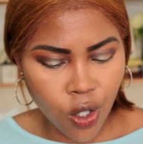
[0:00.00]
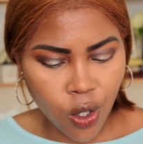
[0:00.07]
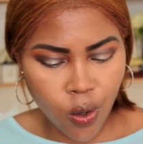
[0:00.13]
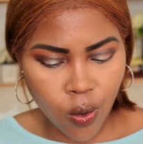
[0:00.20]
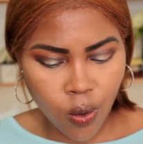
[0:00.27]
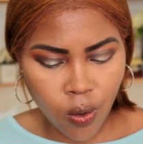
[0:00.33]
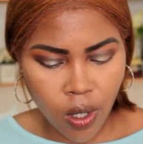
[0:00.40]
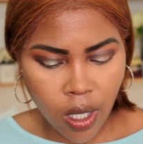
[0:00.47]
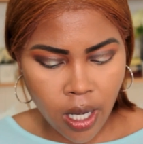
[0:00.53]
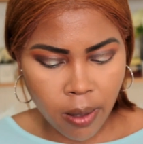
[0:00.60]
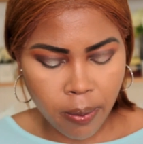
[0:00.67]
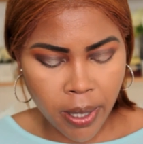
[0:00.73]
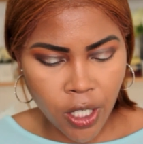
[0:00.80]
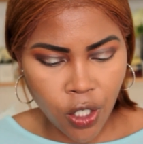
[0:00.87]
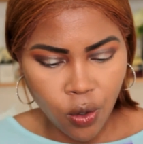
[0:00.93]
2
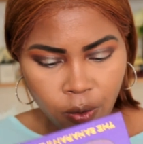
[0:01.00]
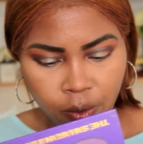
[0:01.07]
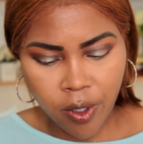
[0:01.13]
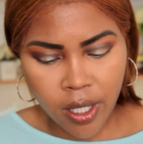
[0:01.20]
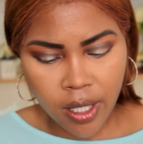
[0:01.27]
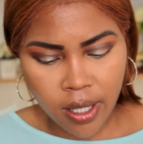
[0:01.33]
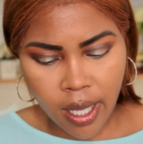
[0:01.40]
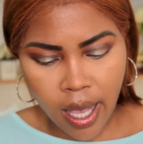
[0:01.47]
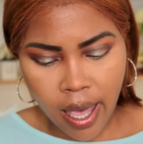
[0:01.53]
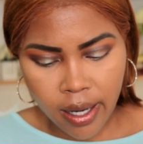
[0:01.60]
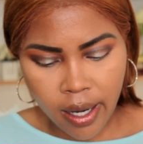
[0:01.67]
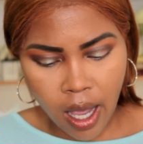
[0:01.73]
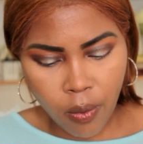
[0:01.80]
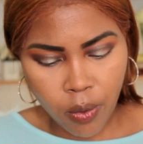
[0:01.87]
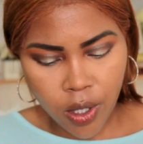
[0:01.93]
by Juvia's,
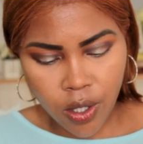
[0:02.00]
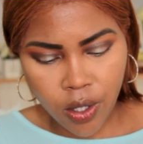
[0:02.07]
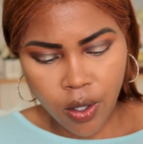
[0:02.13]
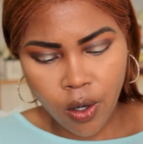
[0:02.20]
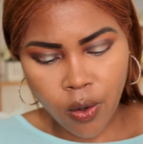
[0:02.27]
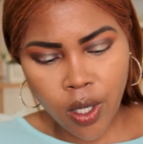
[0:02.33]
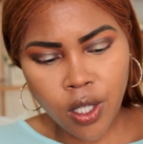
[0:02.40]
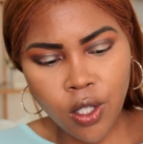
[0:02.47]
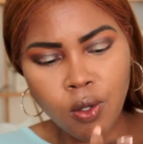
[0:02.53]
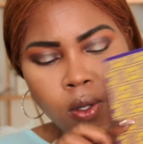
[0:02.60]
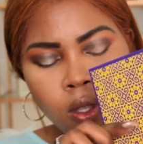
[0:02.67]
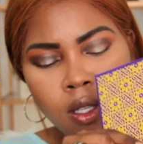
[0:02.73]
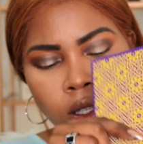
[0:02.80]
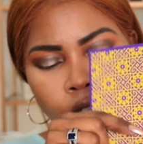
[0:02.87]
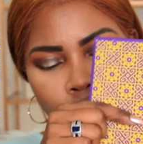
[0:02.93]
and I want to go into
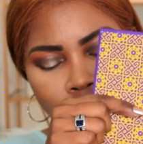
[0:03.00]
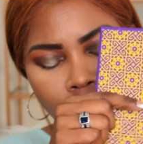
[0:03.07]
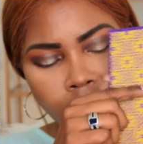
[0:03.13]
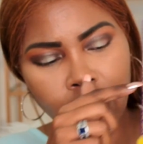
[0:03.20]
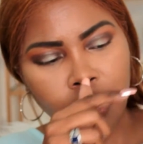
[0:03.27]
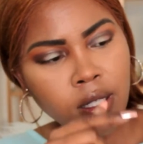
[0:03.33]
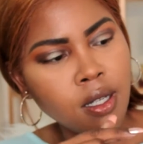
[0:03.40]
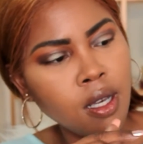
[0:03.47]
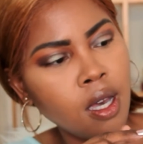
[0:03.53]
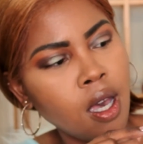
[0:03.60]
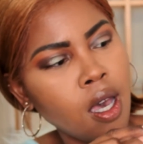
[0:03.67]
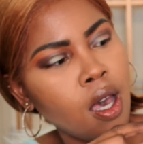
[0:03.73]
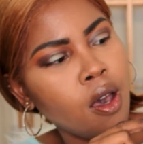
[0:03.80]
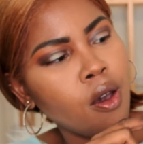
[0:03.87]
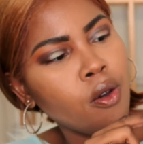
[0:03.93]
this shade
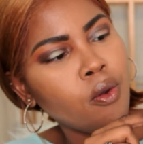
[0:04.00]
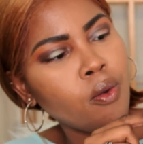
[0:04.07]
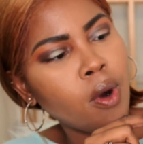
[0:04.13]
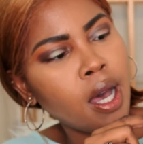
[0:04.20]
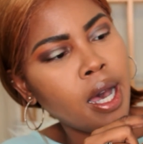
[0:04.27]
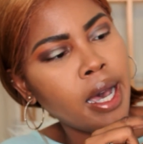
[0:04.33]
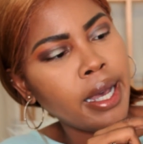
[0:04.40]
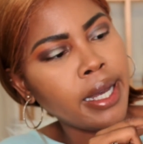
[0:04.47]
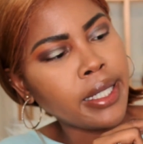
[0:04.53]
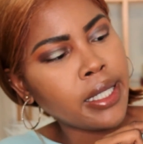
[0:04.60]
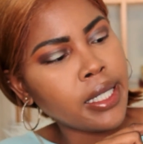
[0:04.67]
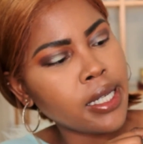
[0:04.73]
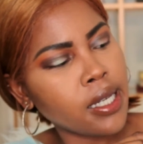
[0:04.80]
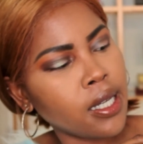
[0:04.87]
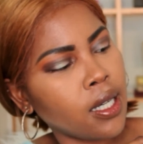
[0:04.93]

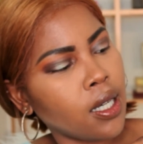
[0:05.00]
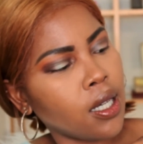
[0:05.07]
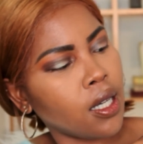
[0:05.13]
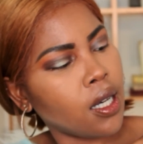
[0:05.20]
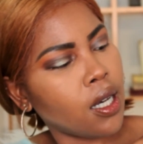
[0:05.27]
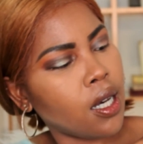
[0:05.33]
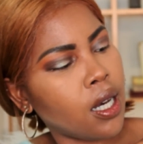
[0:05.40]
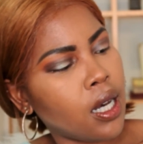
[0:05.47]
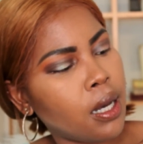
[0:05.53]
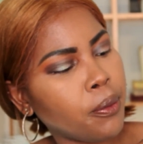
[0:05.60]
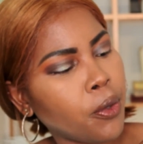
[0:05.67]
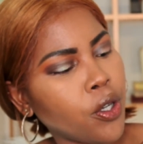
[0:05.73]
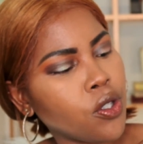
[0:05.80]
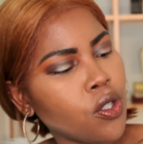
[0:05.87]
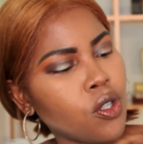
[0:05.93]
right. I'm
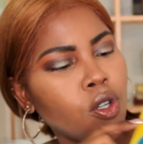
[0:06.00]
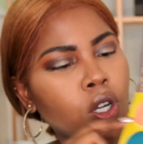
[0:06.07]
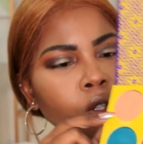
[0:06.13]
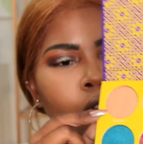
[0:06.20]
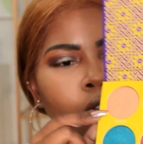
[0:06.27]
going to start